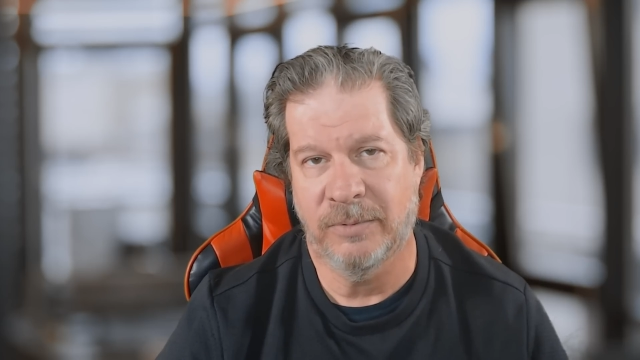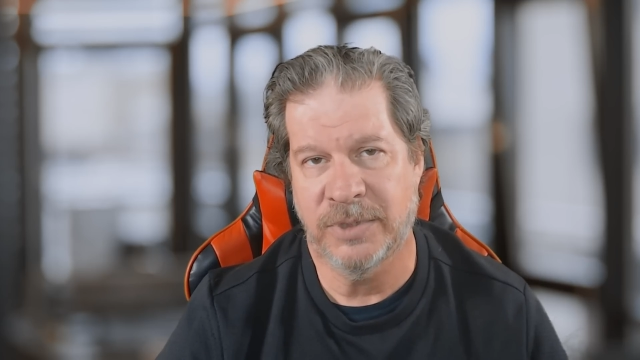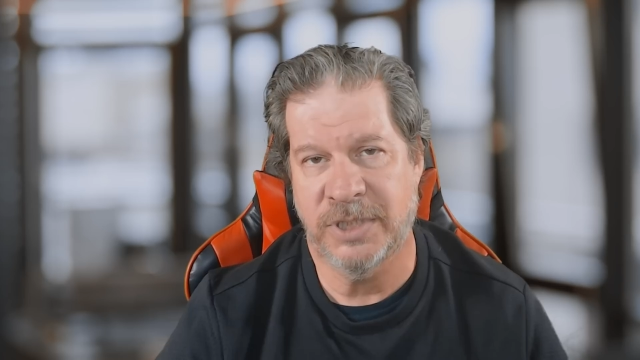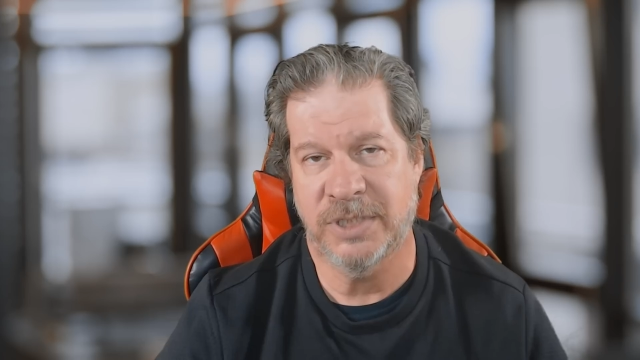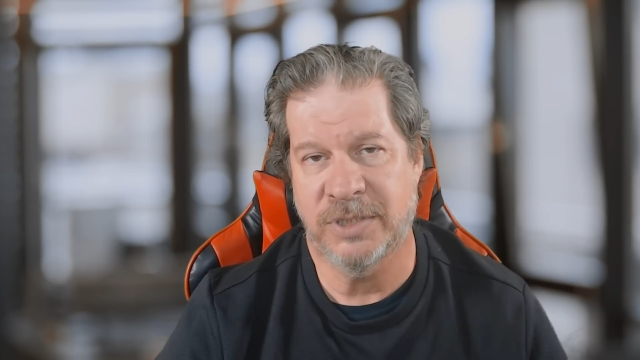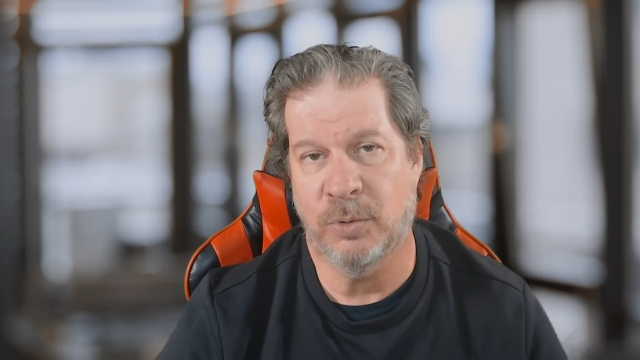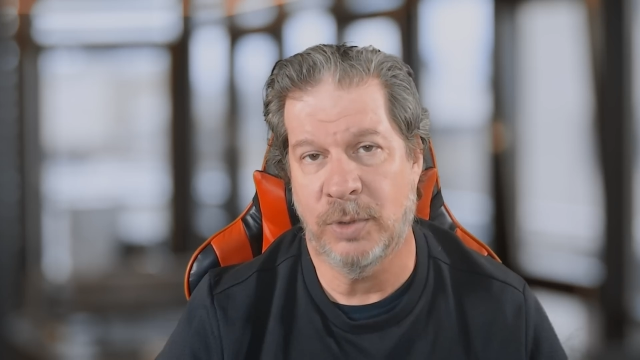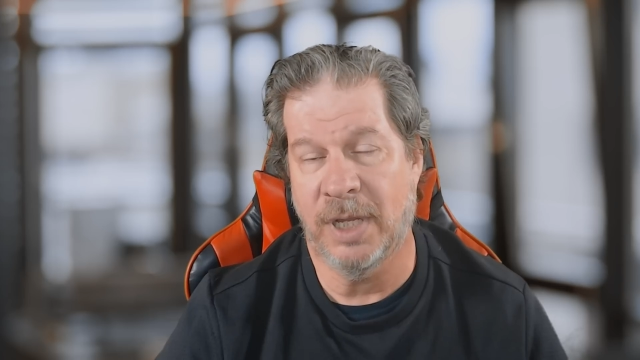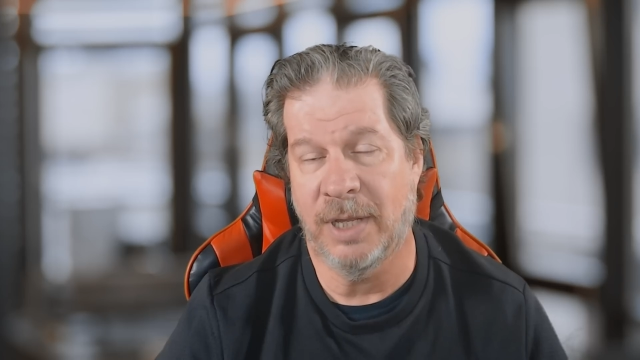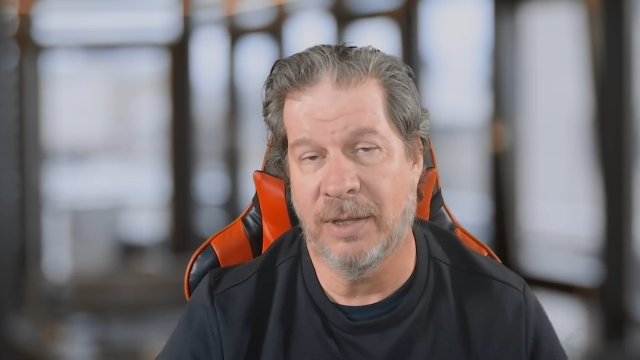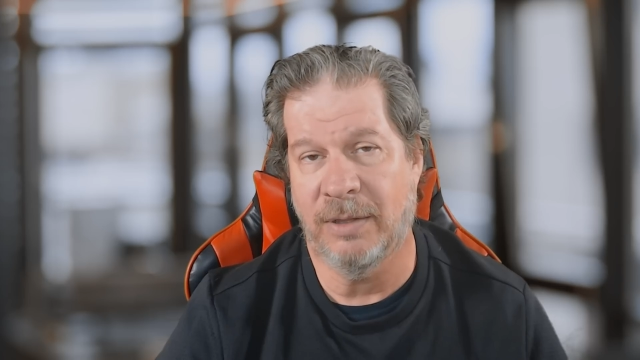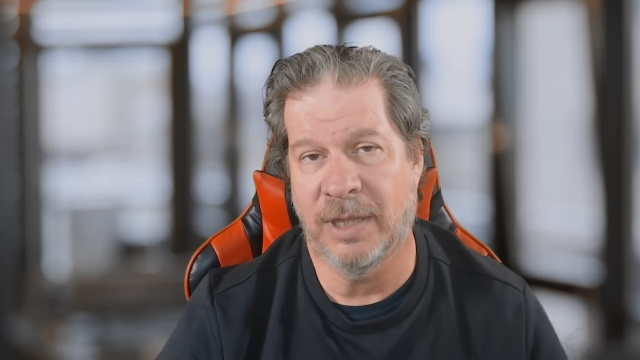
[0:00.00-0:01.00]
which is
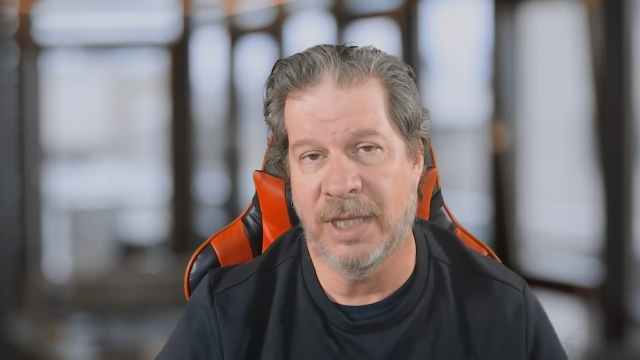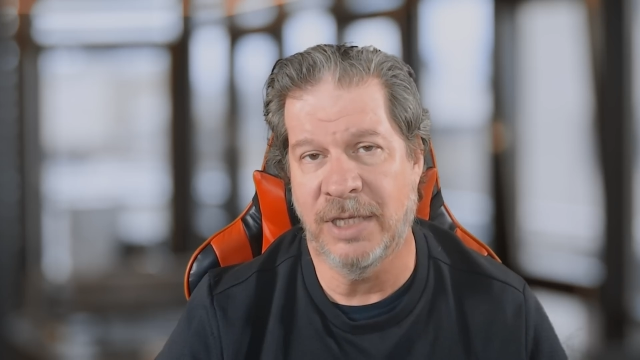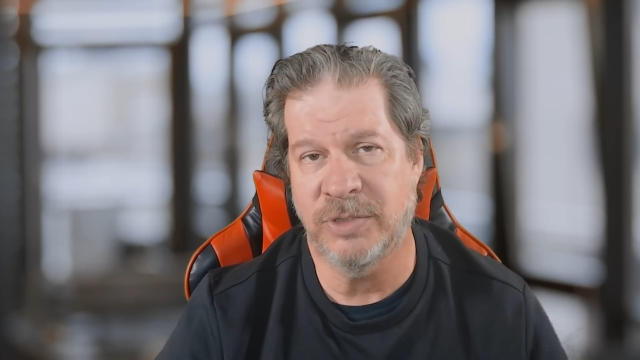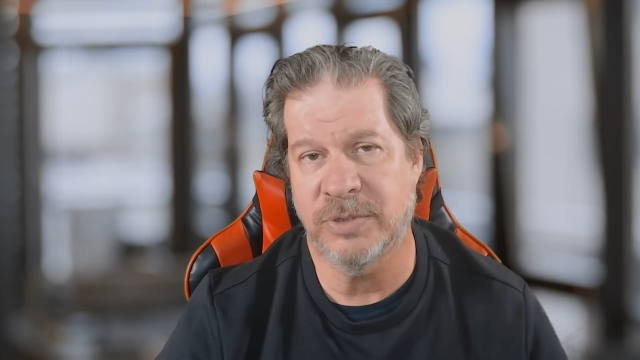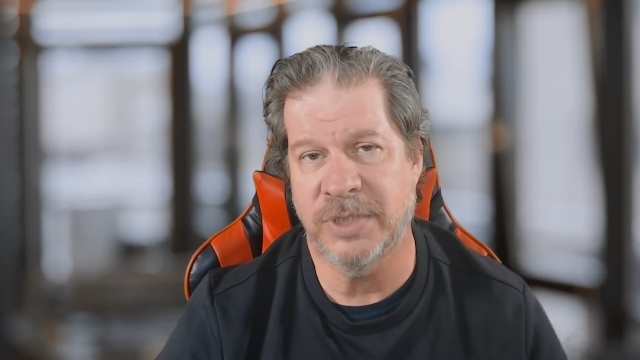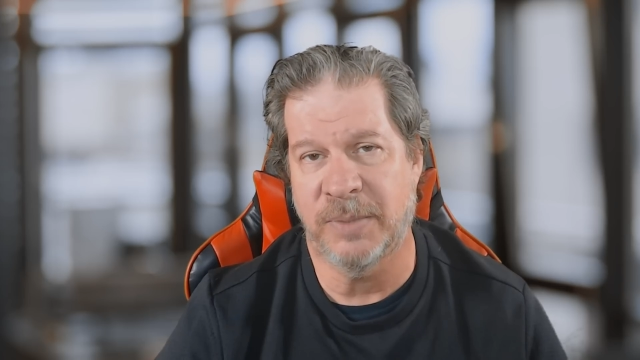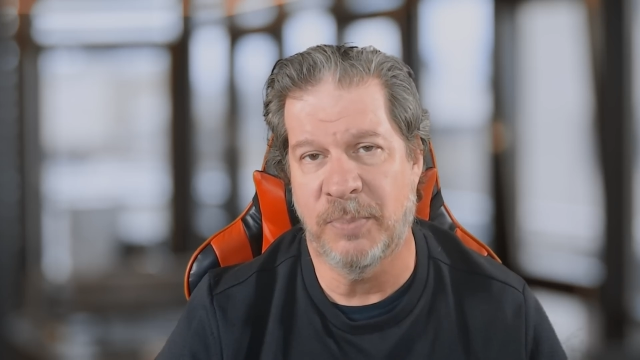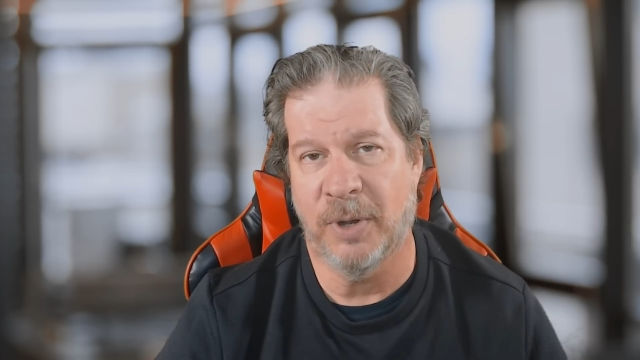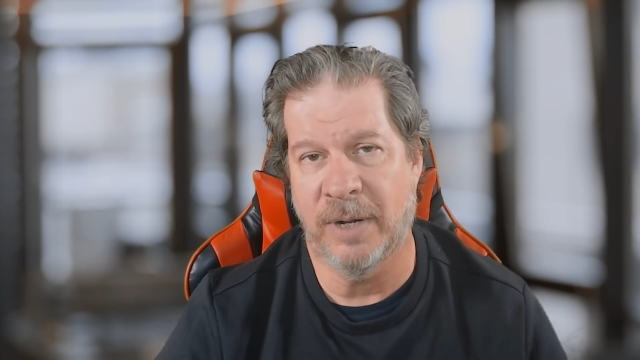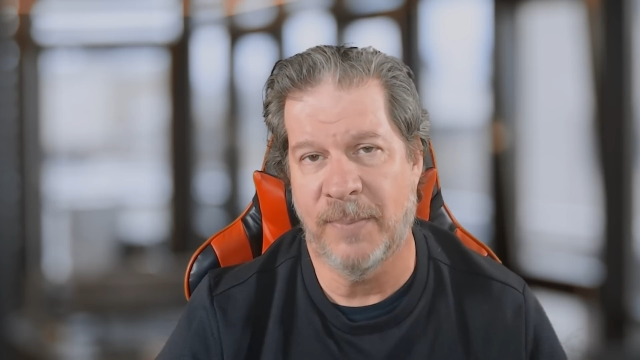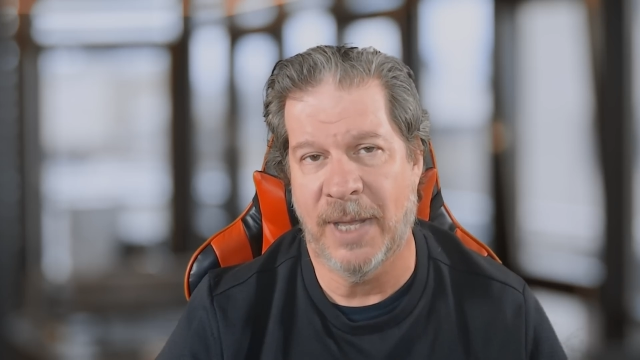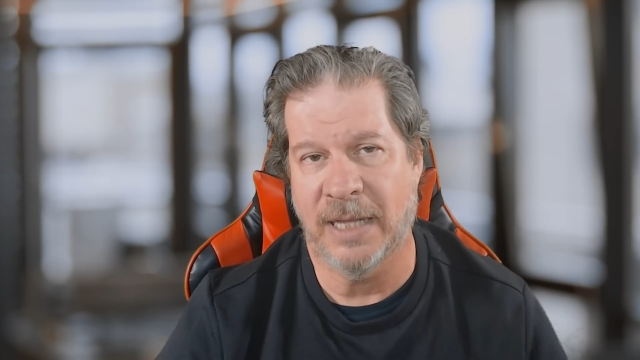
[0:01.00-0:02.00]
the interesting
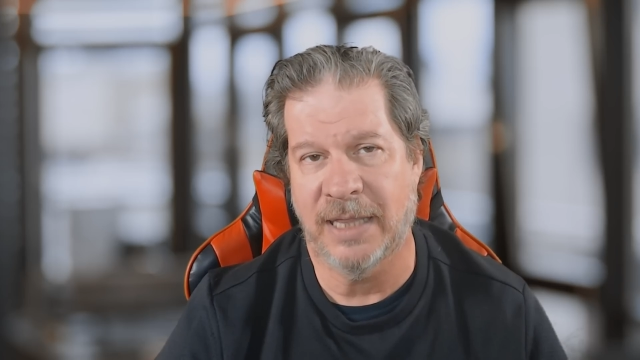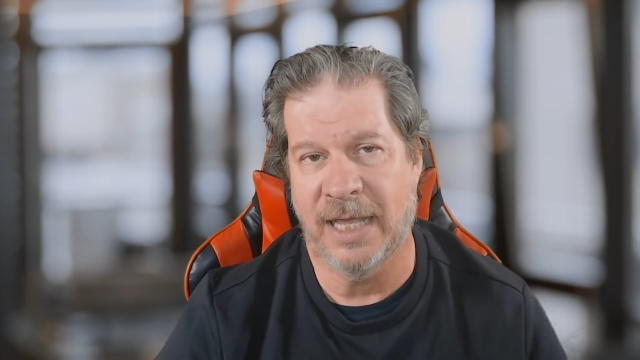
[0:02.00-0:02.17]
part about